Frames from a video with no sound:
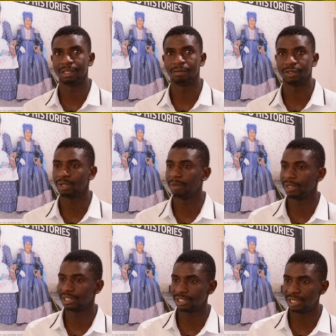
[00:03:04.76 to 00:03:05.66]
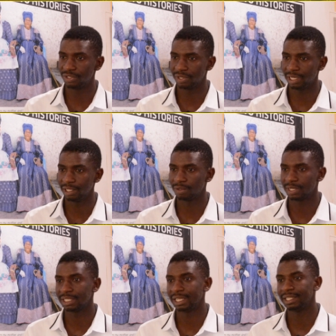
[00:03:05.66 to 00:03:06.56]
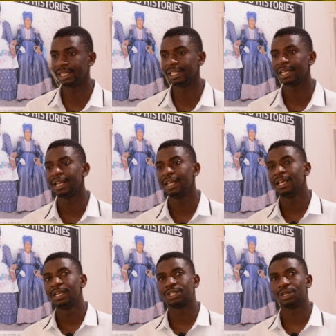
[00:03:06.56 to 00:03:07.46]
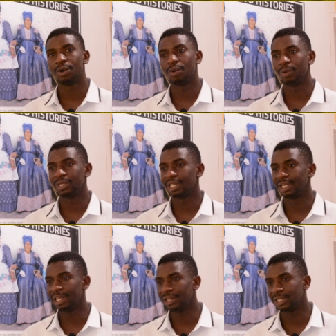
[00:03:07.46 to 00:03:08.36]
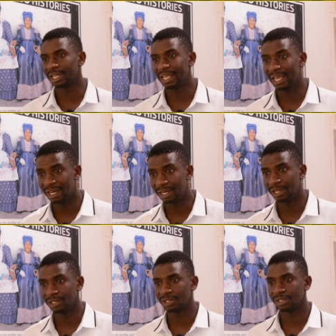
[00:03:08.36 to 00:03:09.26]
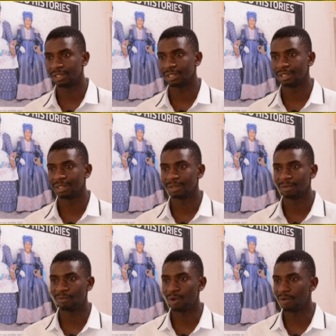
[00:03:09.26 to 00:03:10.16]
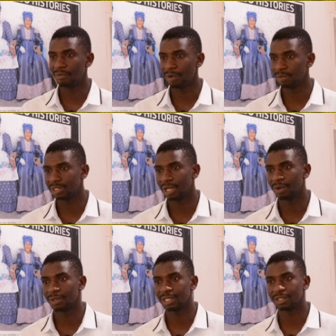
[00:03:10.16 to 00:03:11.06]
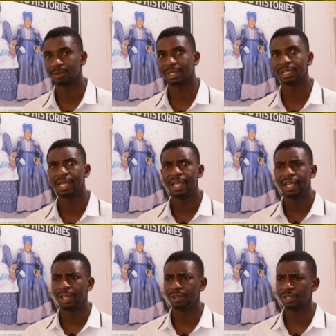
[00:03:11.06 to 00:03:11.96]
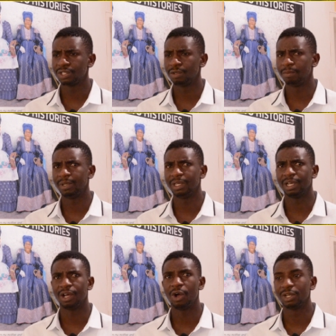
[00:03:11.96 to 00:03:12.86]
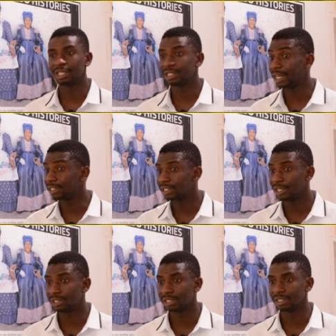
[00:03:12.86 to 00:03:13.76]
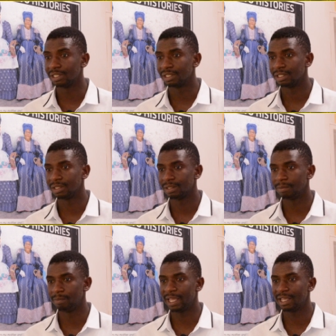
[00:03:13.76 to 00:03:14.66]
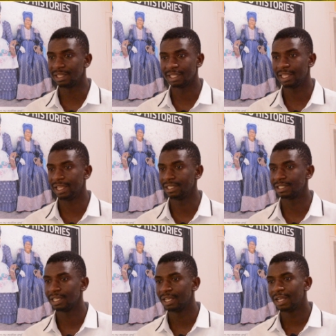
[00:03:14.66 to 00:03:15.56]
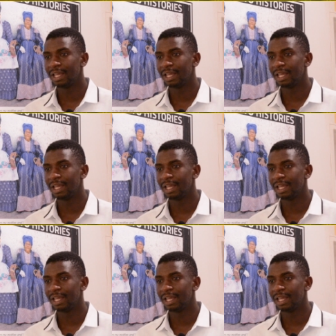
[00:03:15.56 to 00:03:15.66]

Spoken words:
It really made the century in 2018. So it's a national heritage for Usakos as well. It used to be an old train station back in the days.